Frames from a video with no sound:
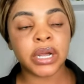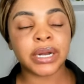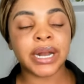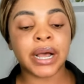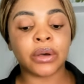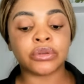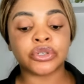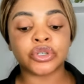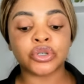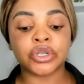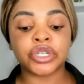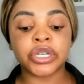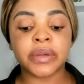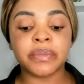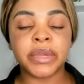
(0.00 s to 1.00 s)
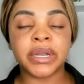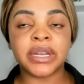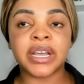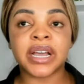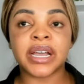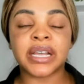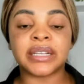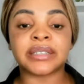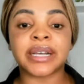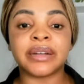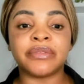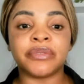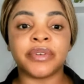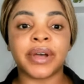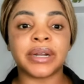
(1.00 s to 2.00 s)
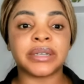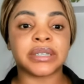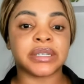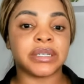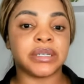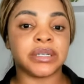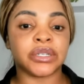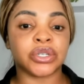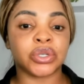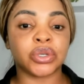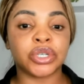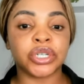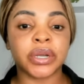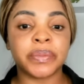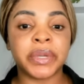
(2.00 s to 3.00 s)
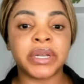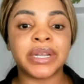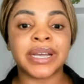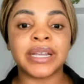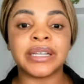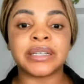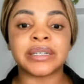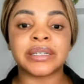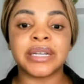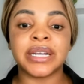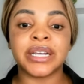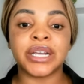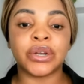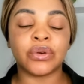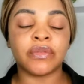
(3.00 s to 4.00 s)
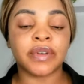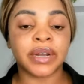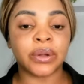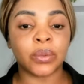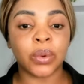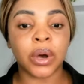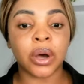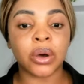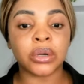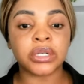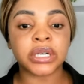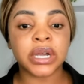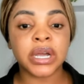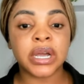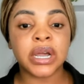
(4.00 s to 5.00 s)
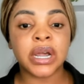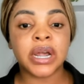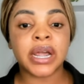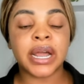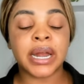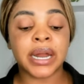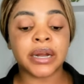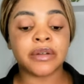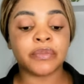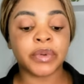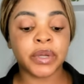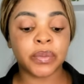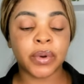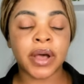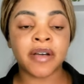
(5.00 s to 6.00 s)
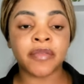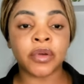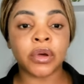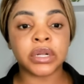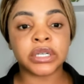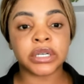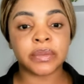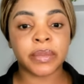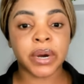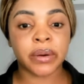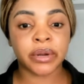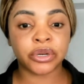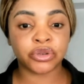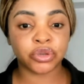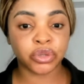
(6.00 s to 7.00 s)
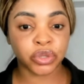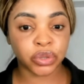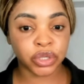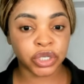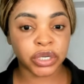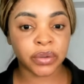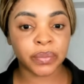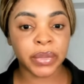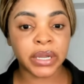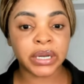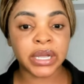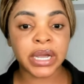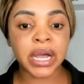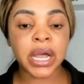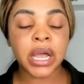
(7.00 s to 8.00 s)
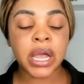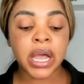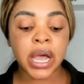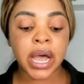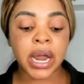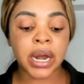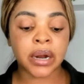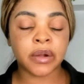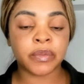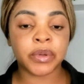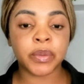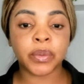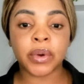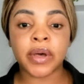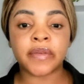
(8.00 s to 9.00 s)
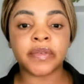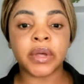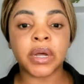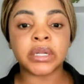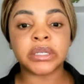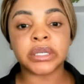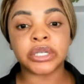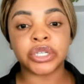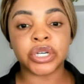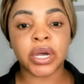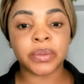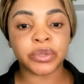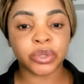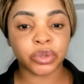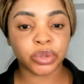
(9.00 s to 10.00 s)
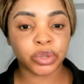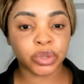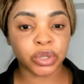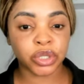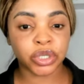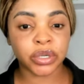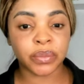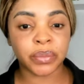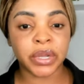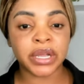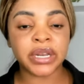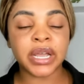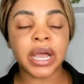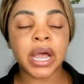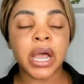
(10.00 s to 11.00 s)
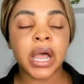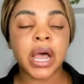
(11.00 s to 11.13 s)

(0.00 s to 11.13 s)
Now, social media is advancing. Social media is taking over the world. A lot of people have gotten married through social media. A lot of people have gotten jobs through social media.